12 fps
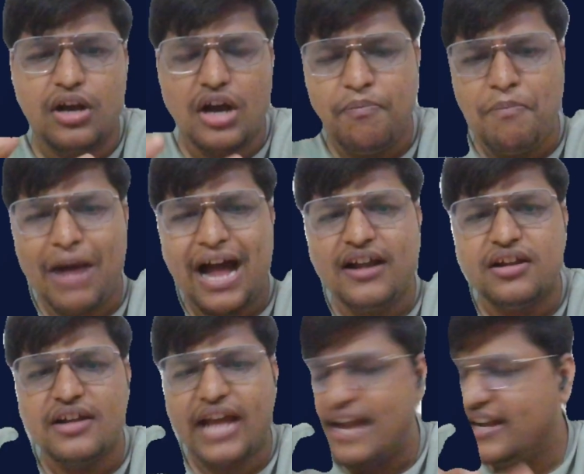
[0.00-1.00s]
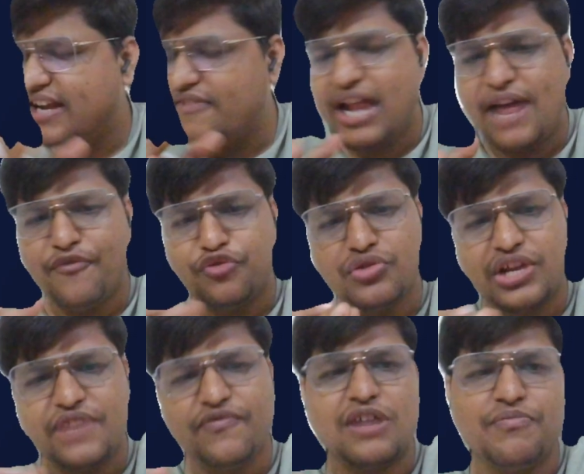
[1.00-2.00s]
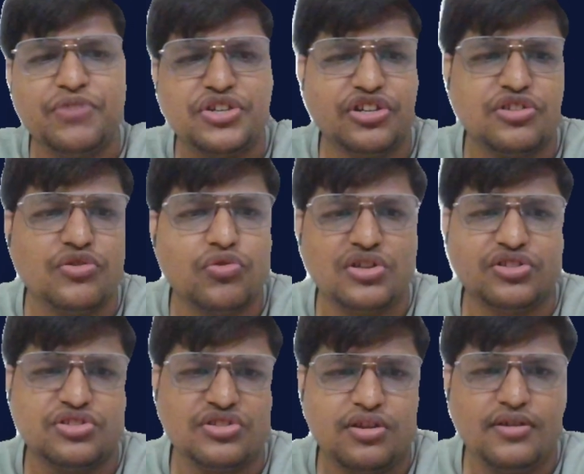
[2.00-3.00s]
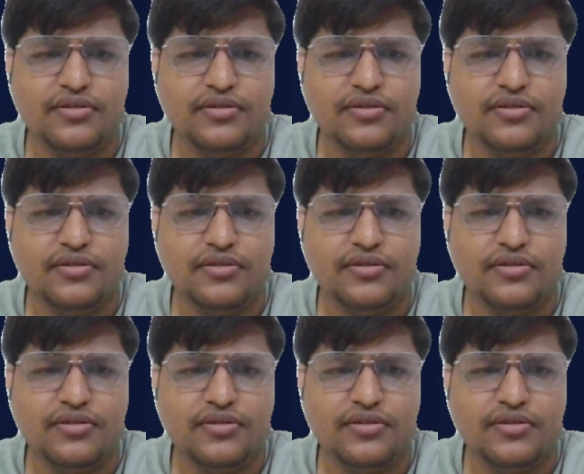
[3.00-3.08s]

a part and they will have to give commission to us,